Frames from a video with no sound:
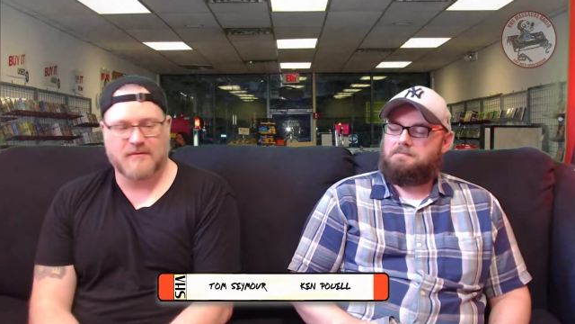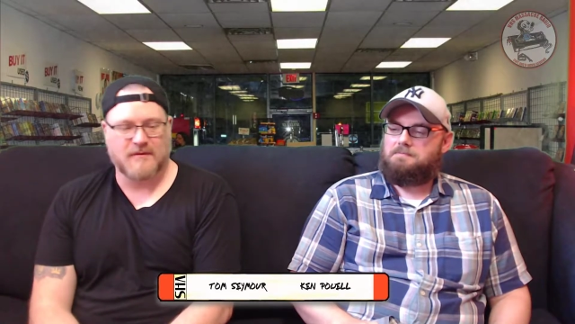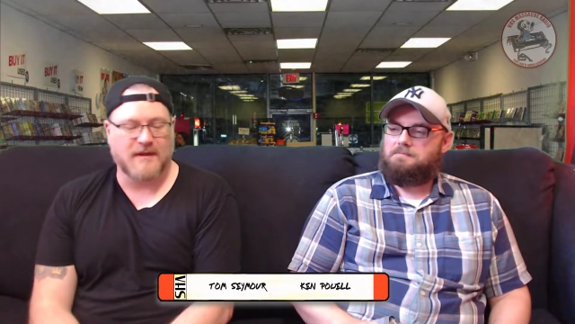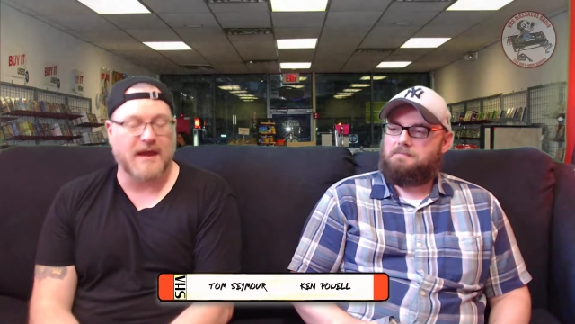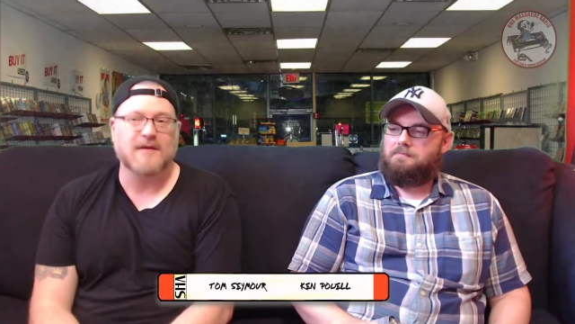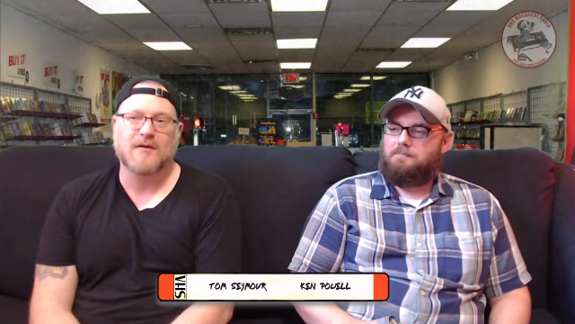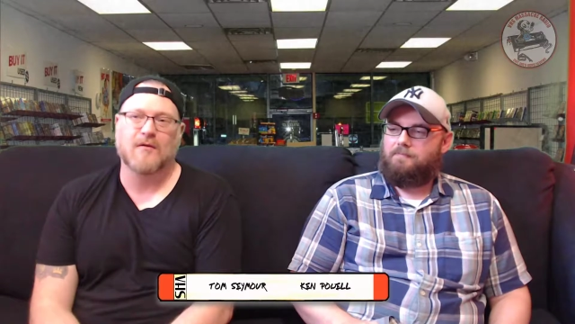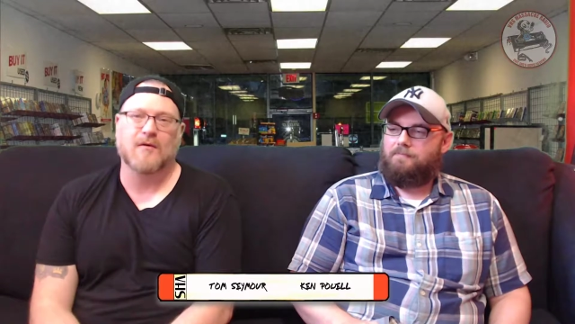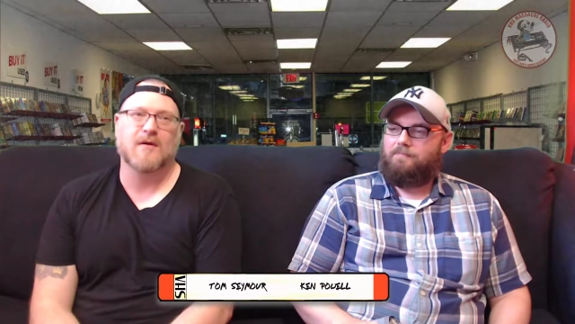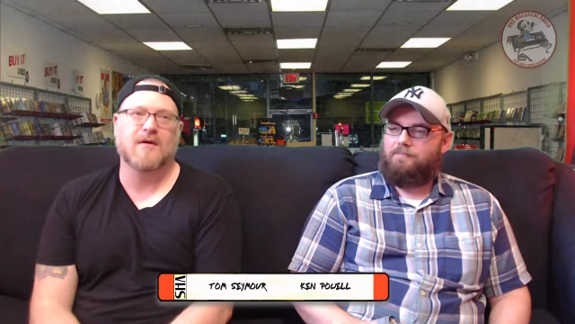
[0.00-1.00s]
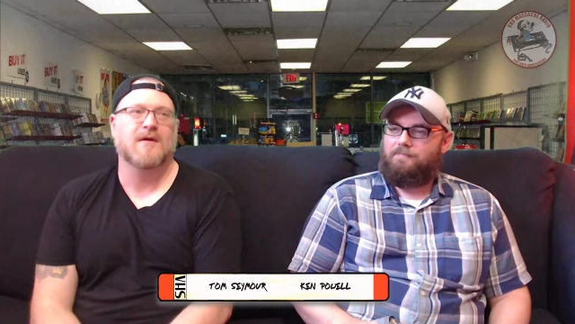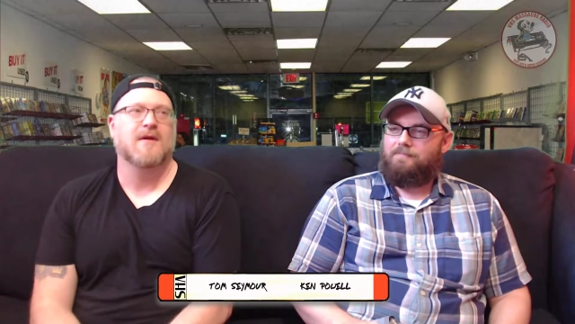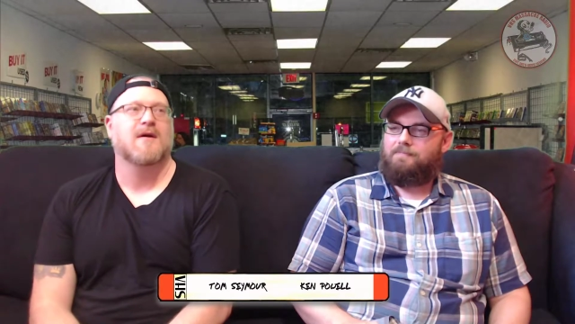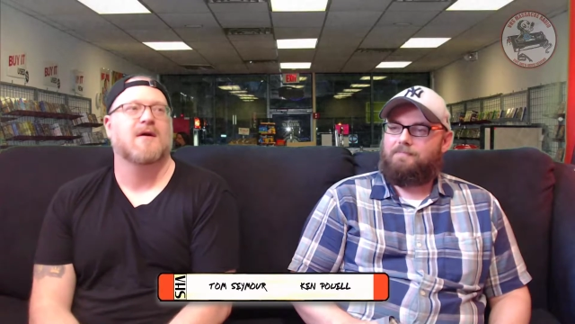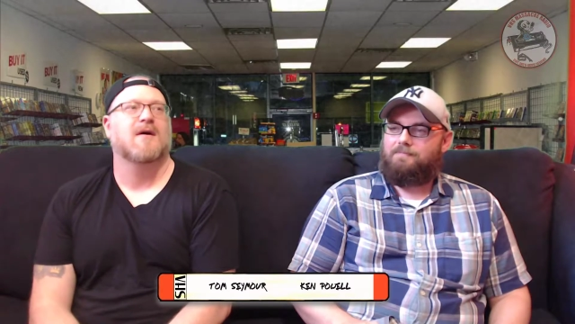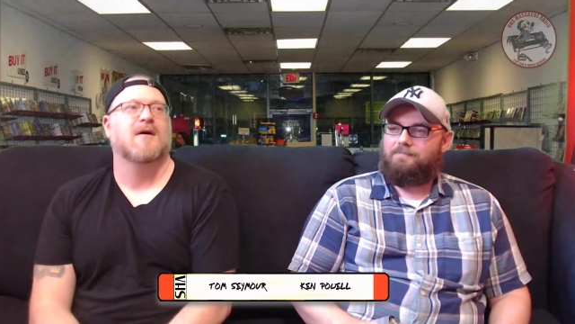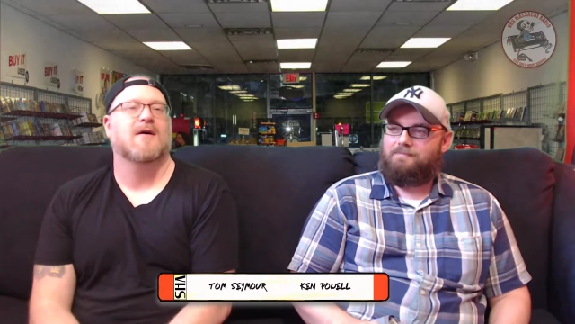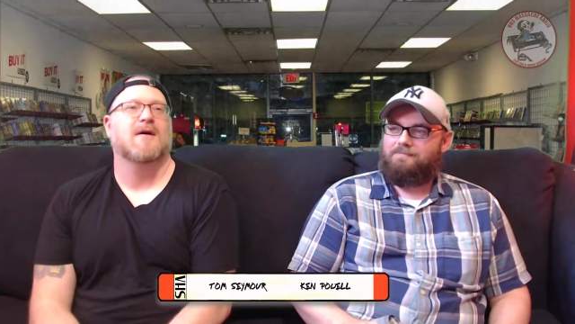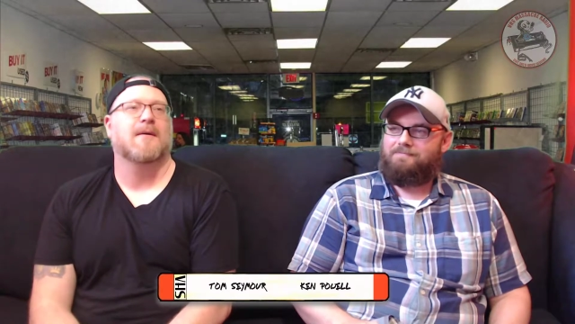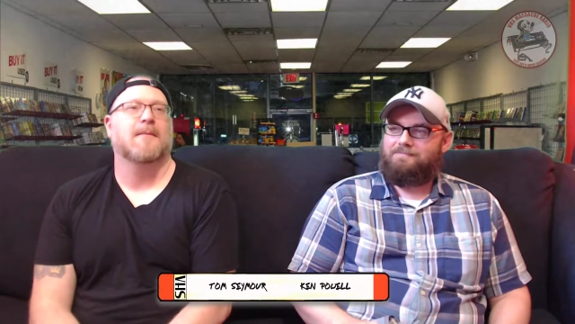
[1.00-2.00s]
Speaker 1: landlord
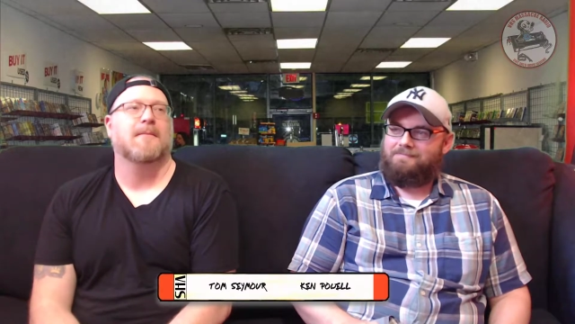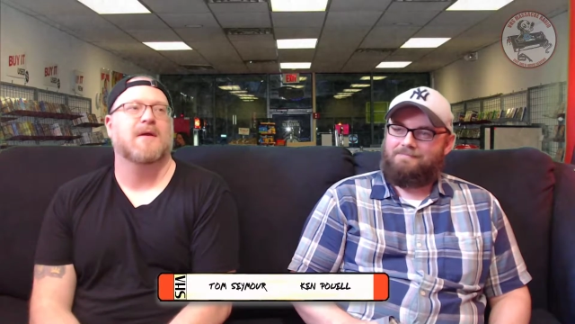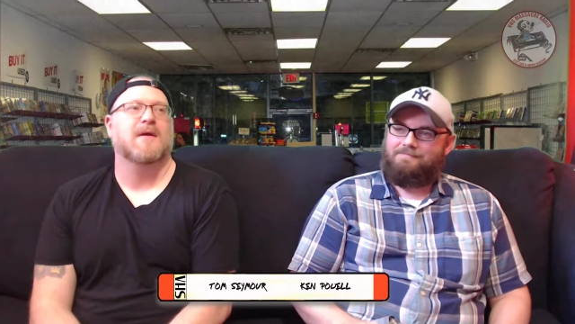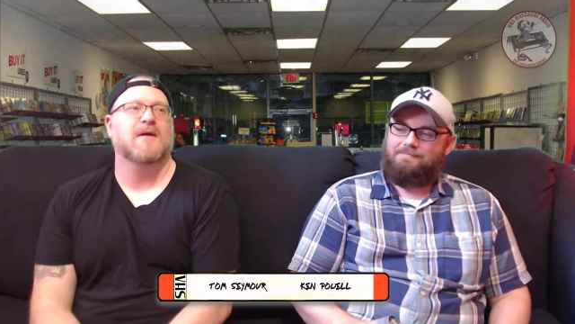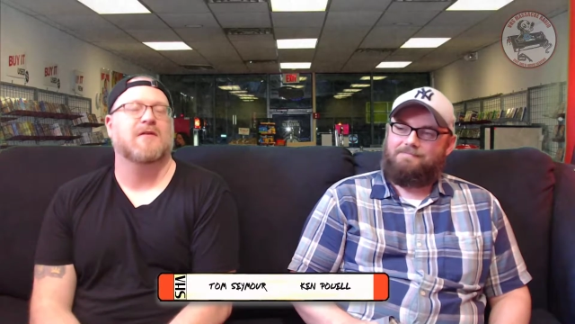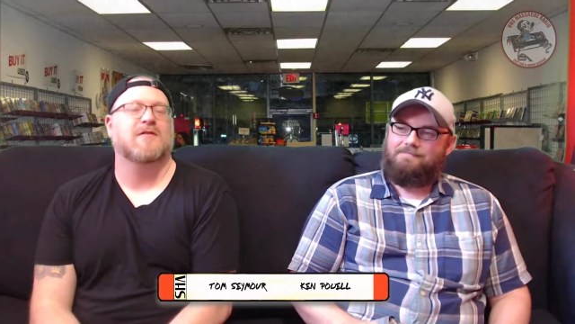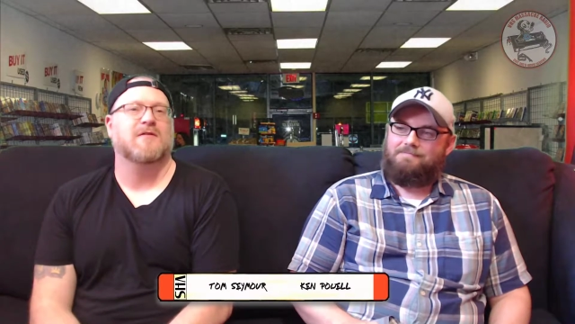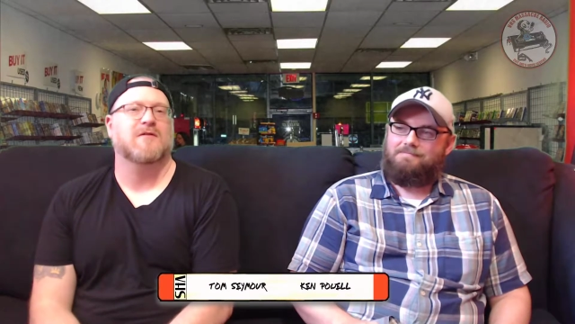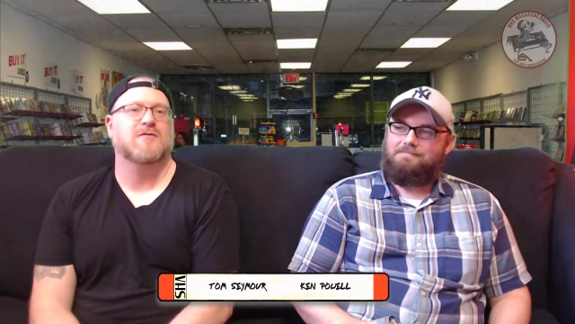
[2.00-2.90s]
um, is,